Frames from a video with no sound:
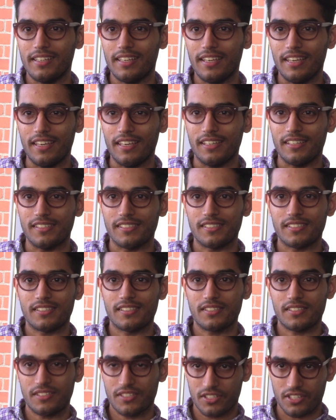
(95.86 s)
is
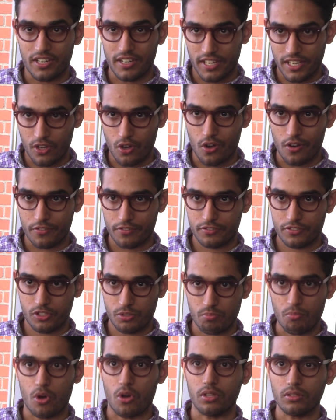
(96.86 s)
starting off
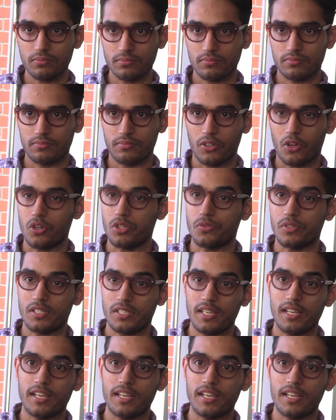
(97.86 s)
small because we still